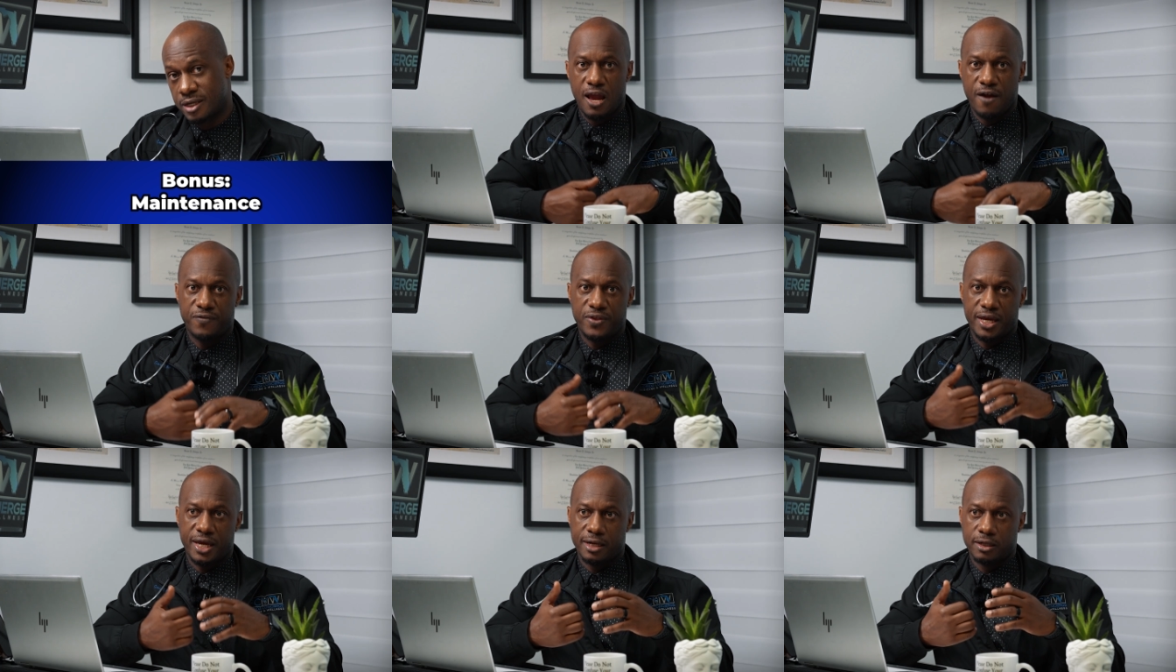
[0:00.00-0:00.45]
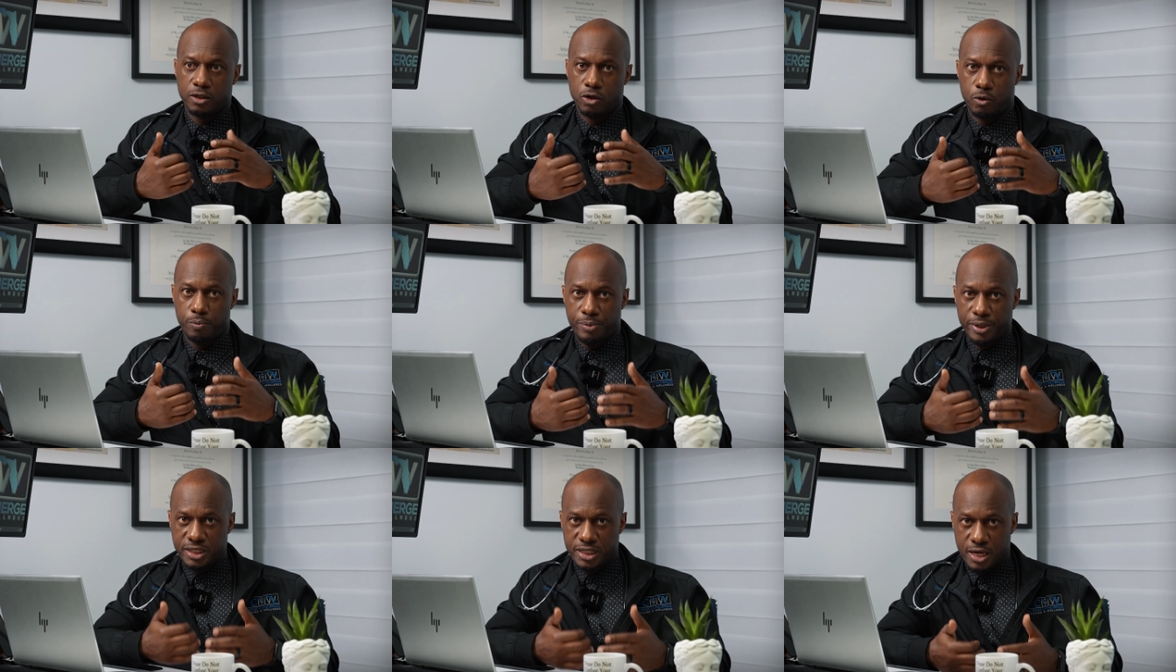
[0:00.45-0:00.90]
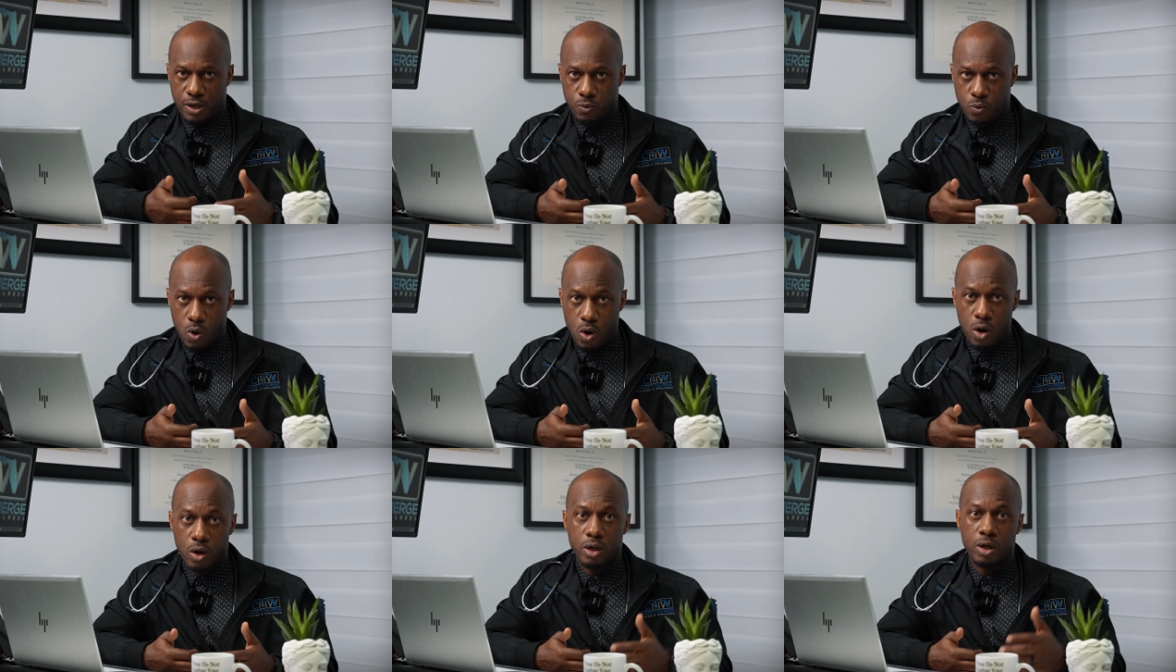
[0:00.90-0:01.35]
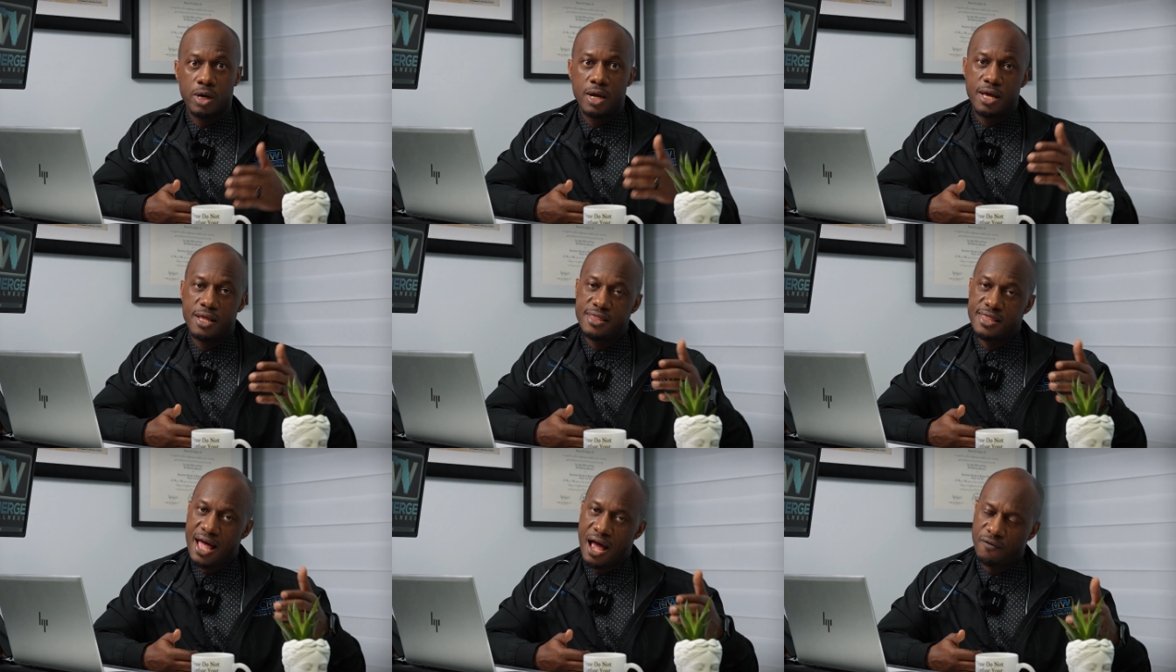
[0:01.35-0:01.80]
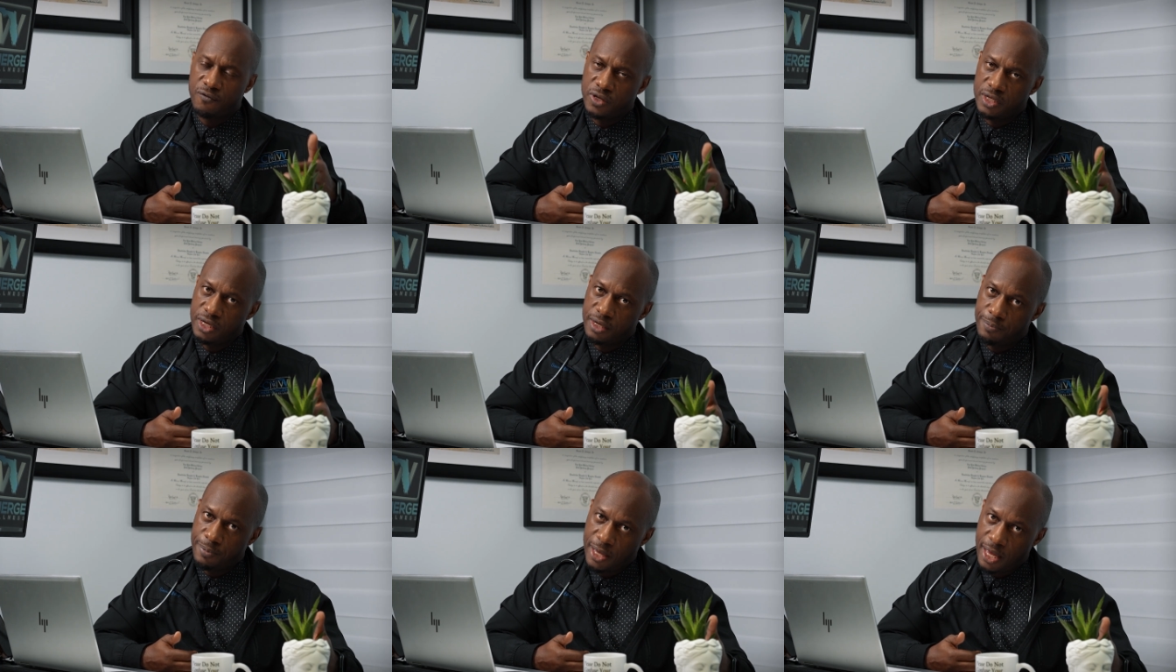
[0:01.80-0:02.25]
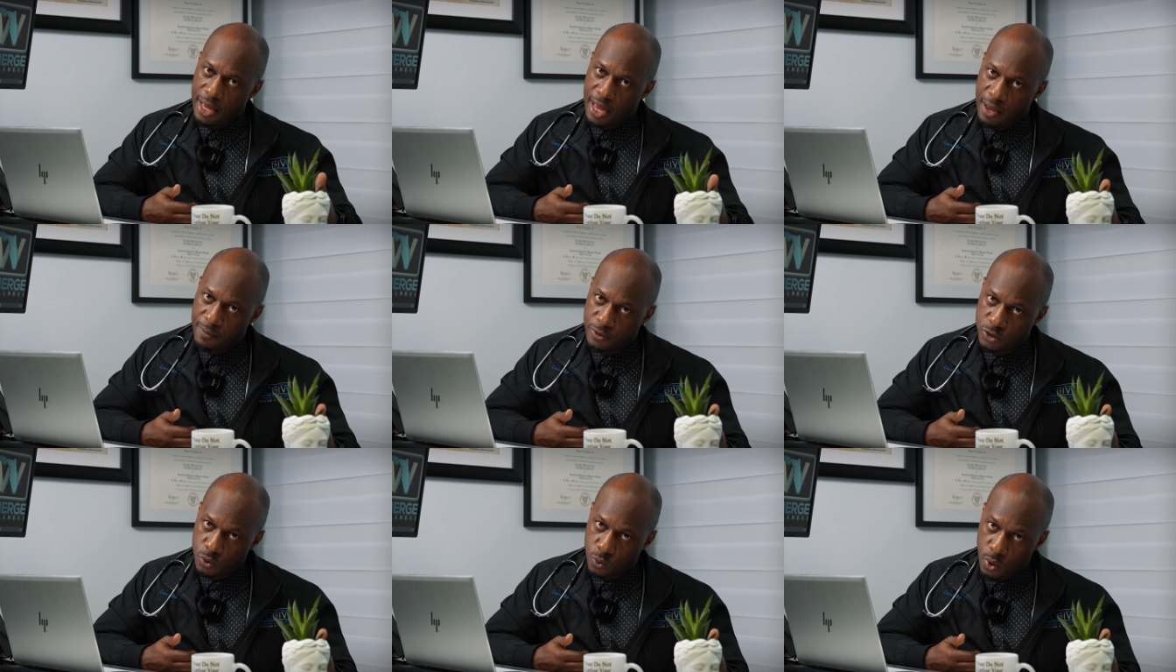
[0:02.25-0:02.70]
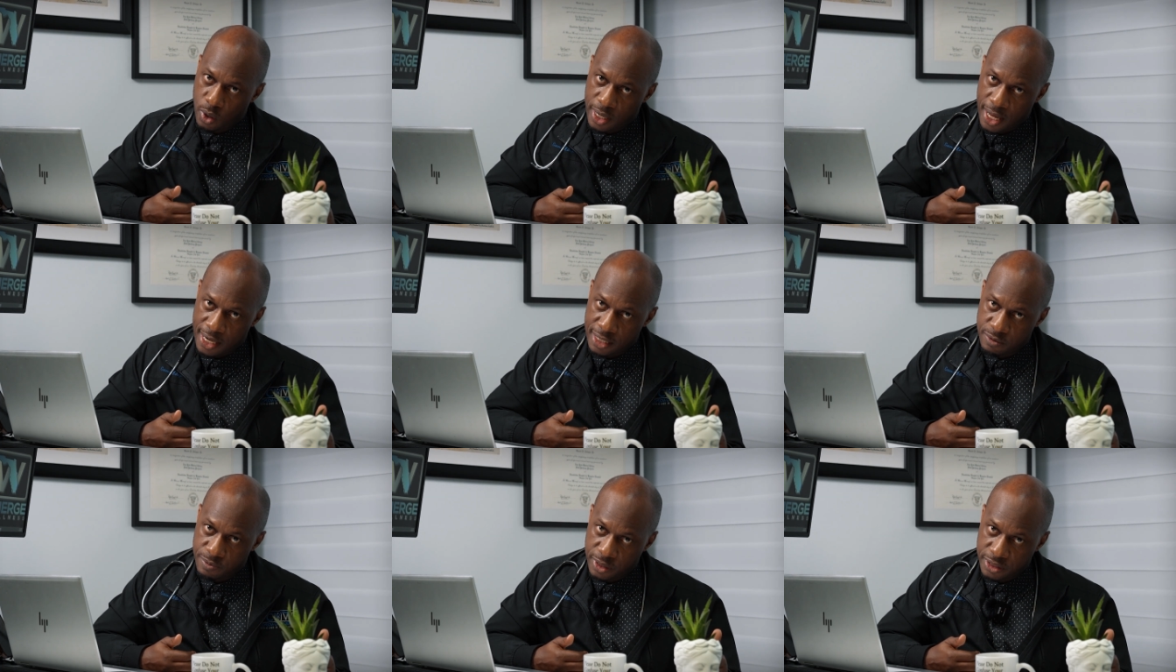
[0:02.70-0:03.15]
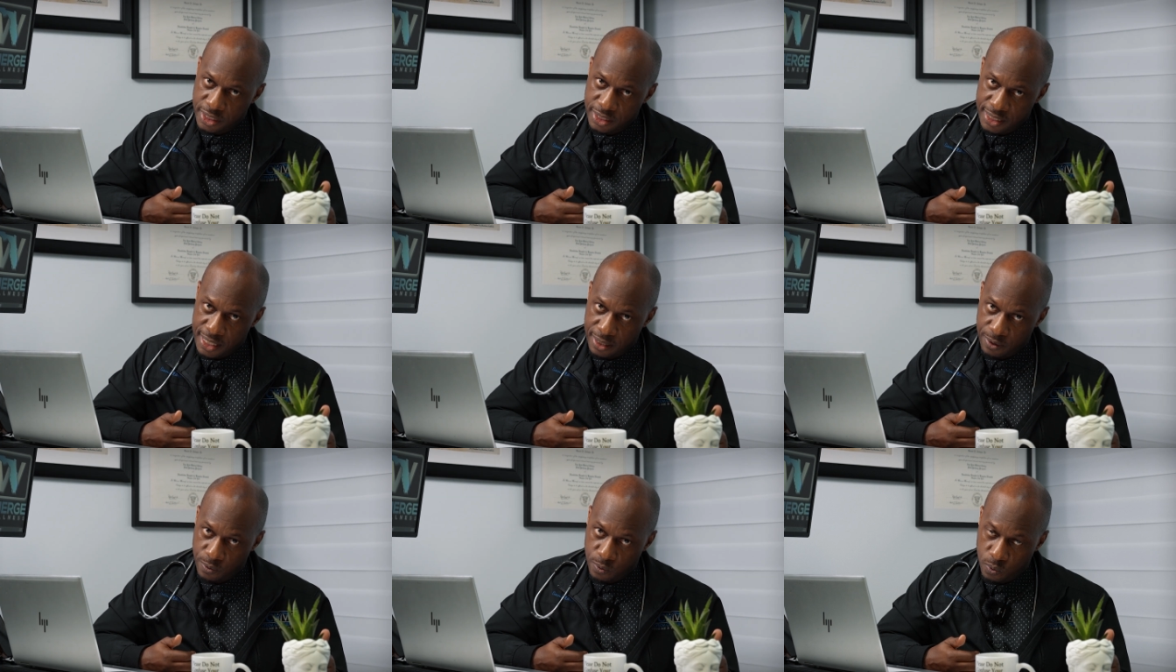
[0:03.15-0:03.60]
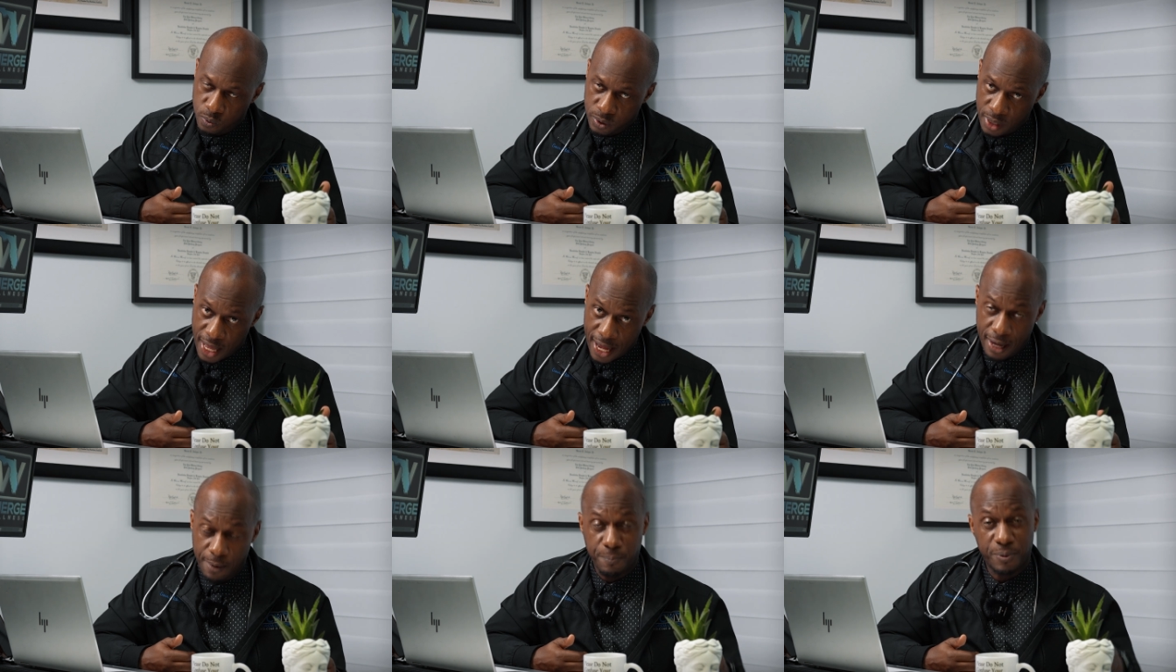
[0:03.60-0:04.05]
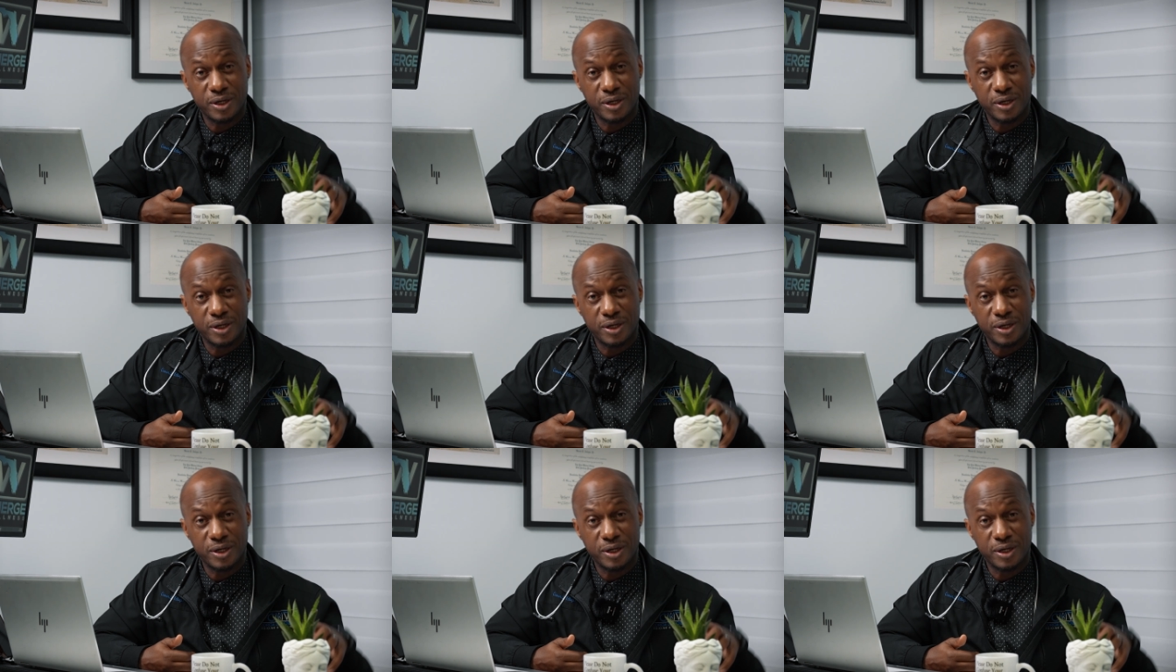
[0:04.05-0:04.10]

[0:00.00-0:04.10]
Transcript: If they get a little busy at work, not really be able to work out as much as they like,